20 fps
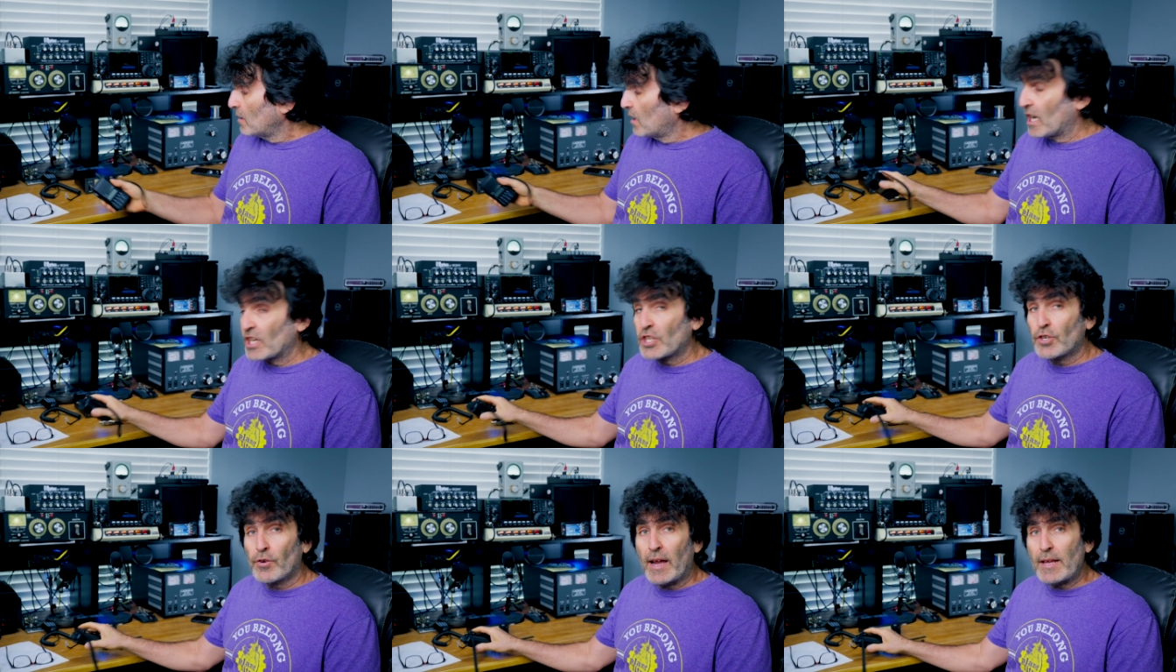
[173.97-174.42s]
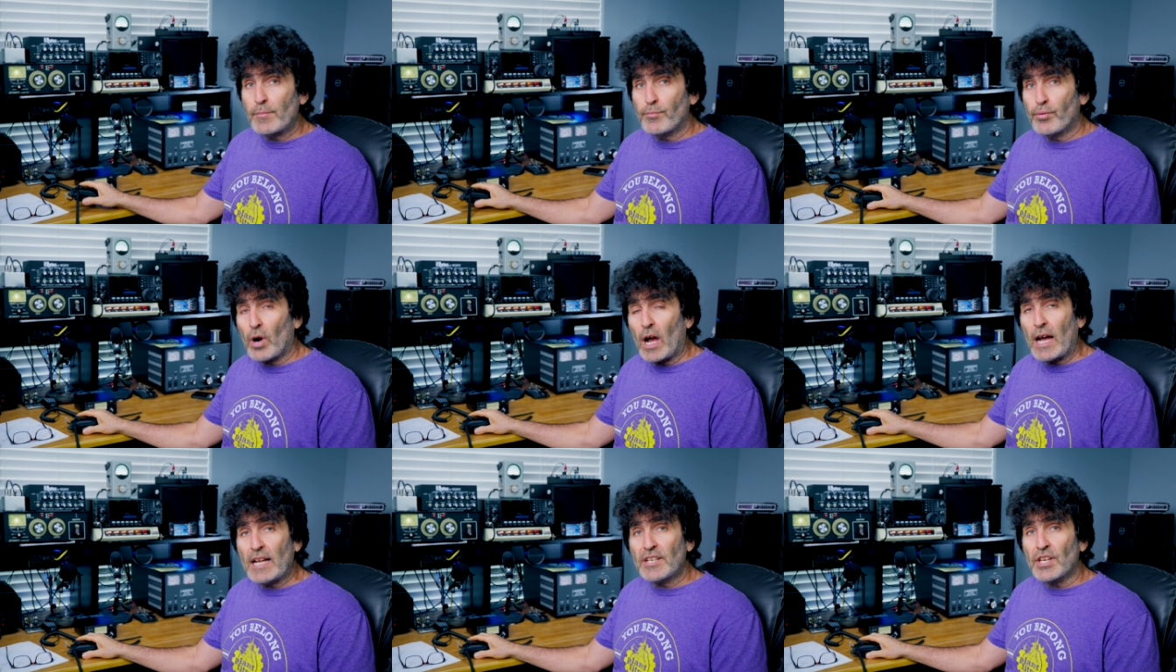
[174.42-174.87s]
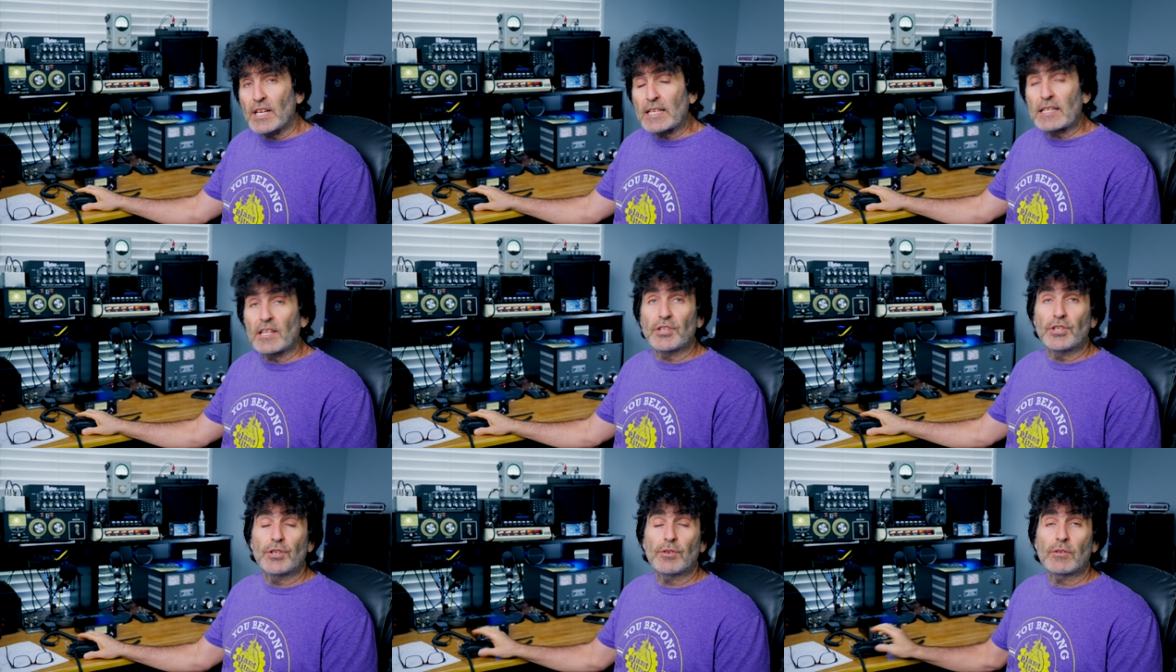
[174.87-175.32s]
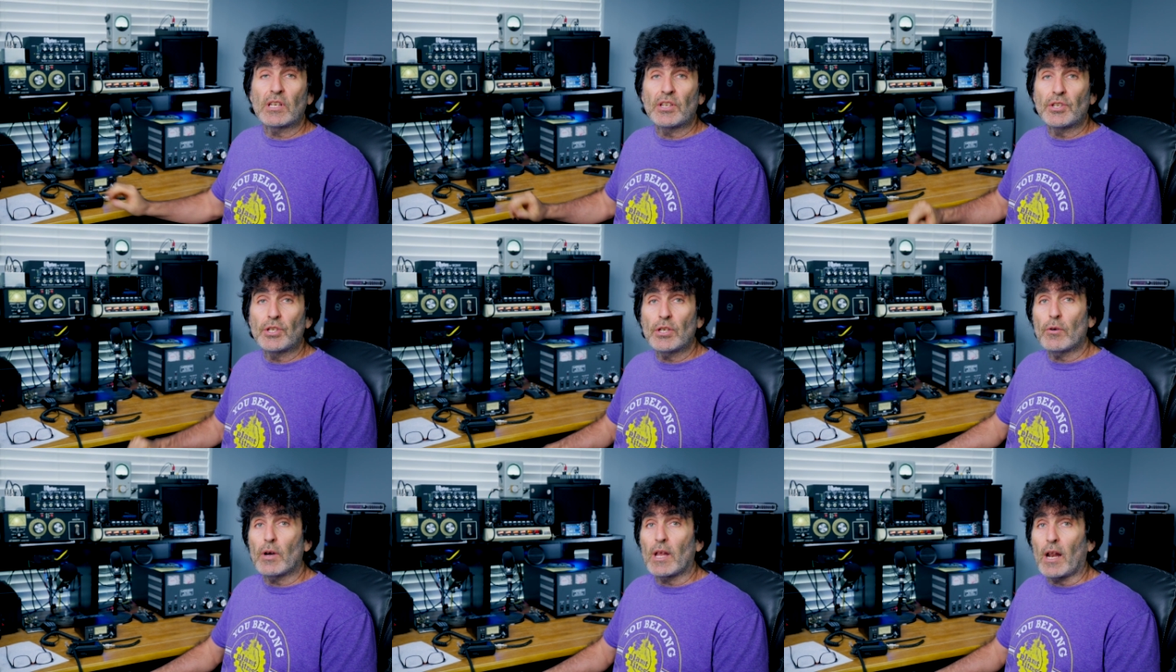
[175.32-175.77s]
a great project that you
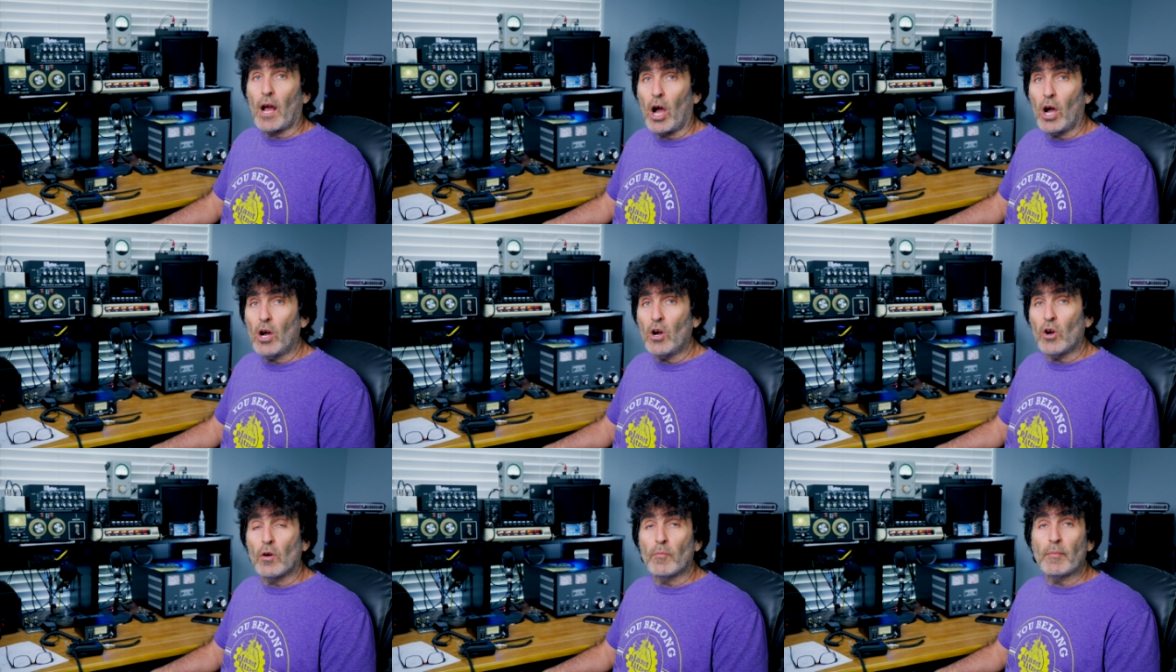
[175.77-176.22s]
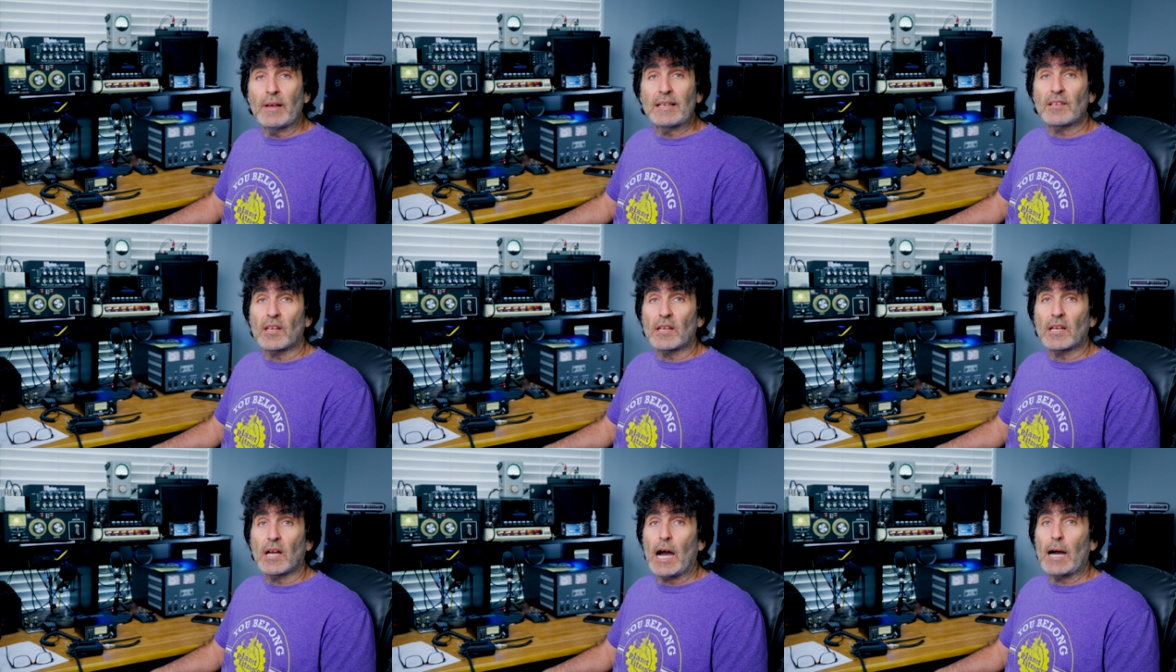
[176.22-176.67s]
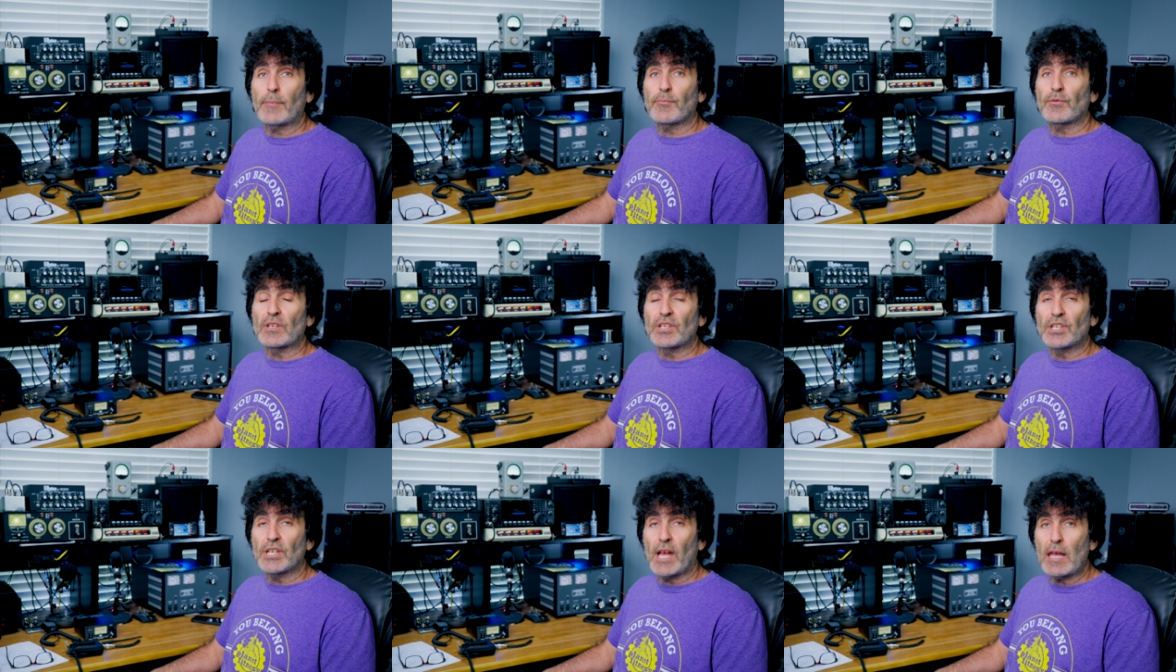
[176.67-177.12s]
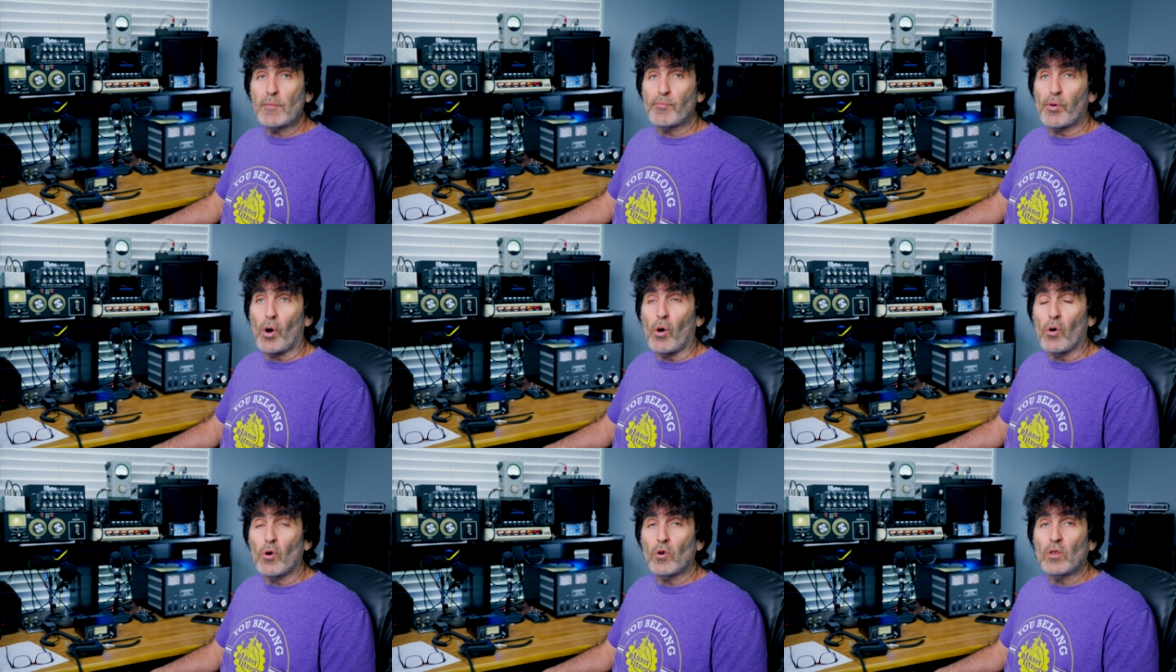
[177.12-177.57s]
can do at home is a copper
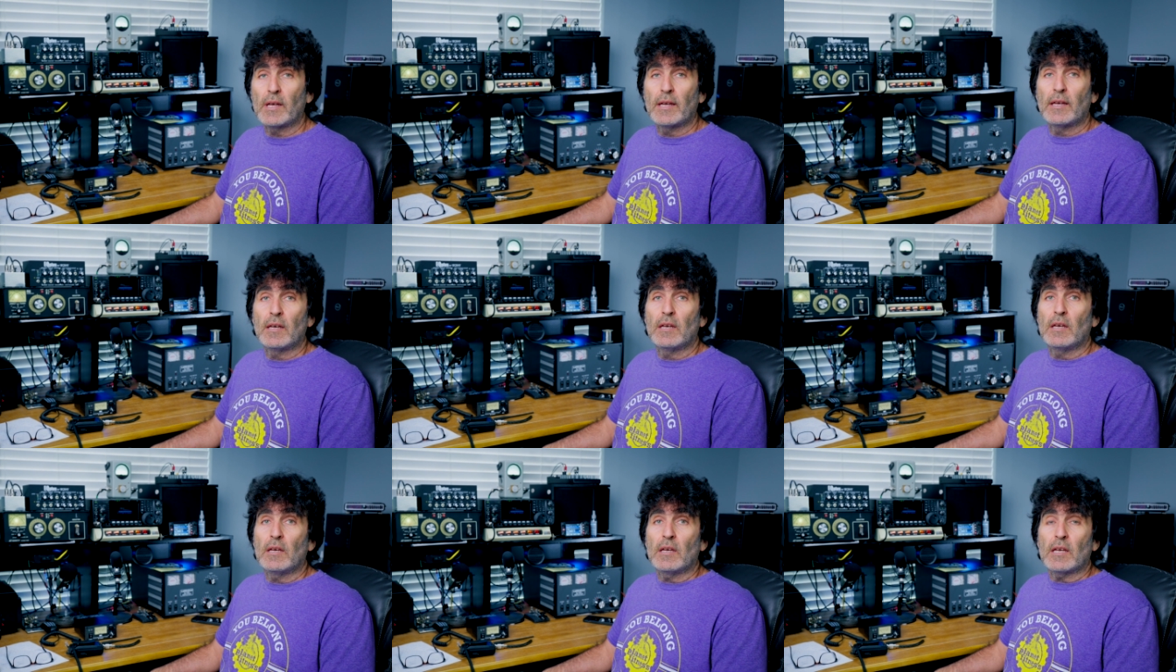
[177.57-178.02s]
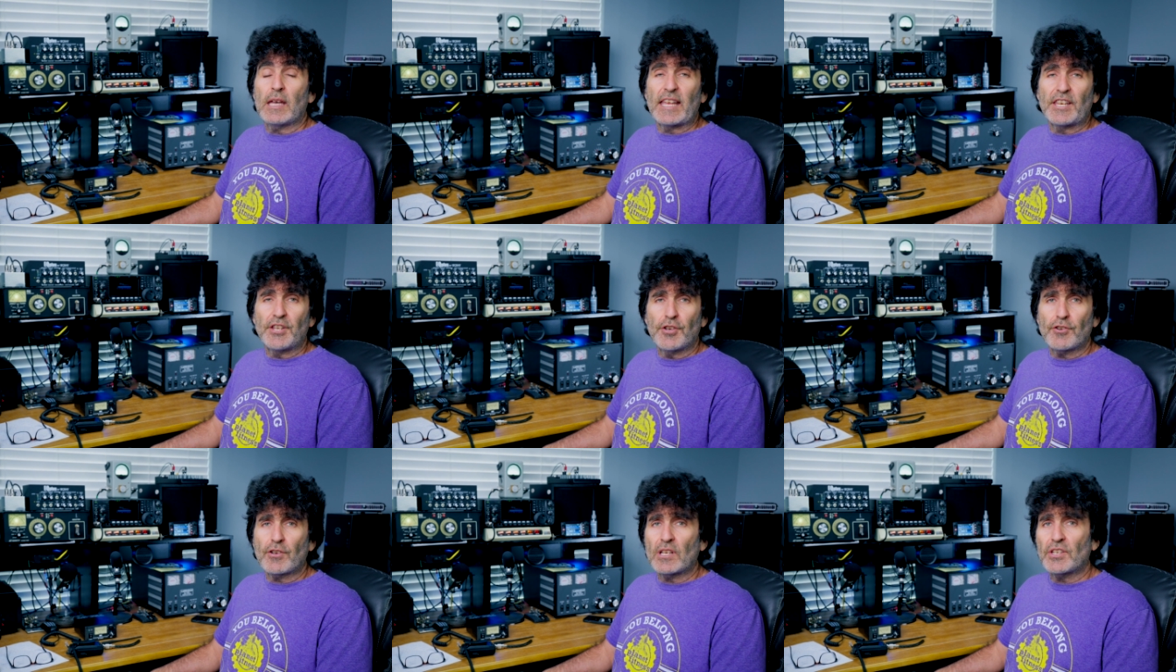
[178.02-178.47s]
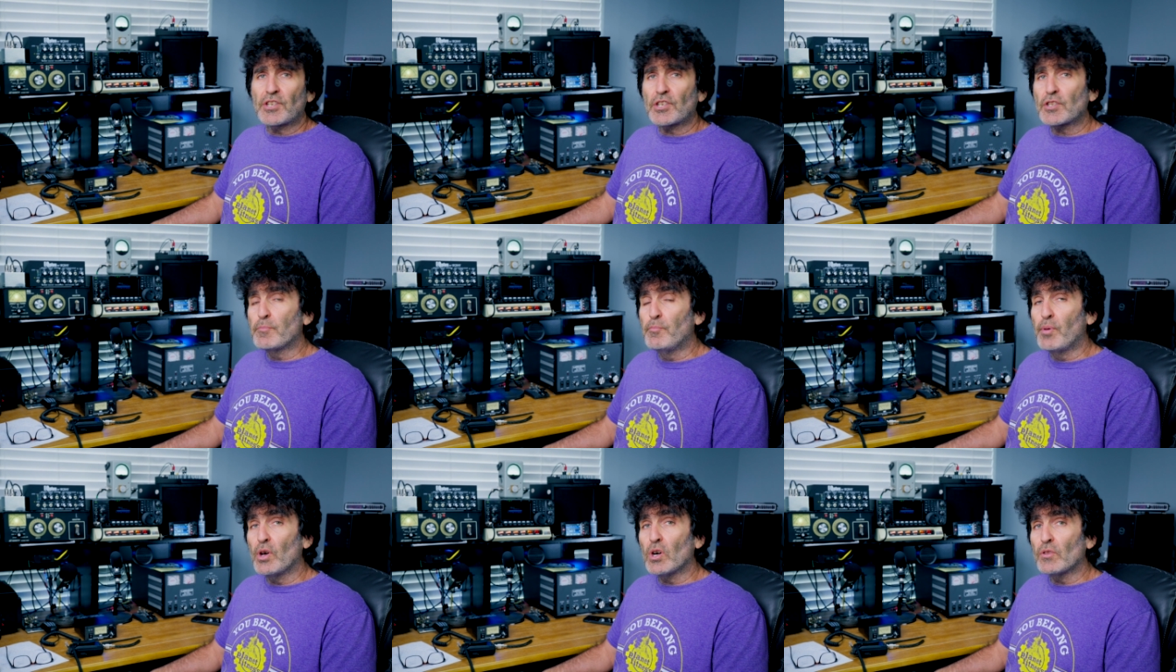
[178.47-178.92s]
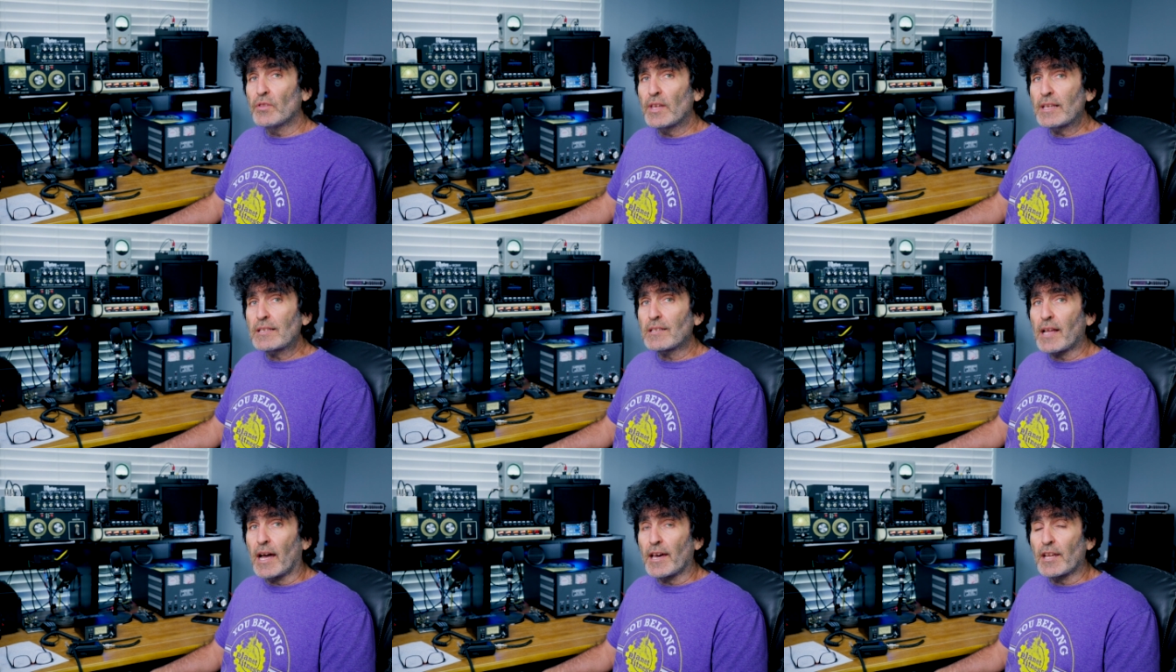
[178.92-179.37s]
J-pole, and you can just build
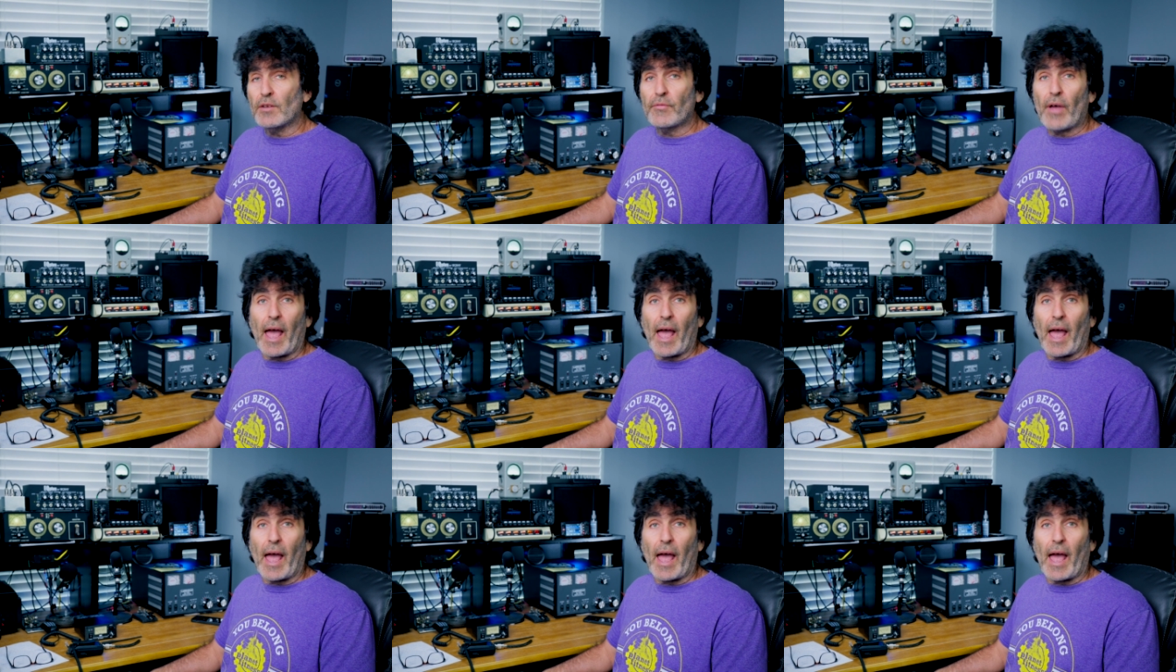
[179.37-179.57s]
this out of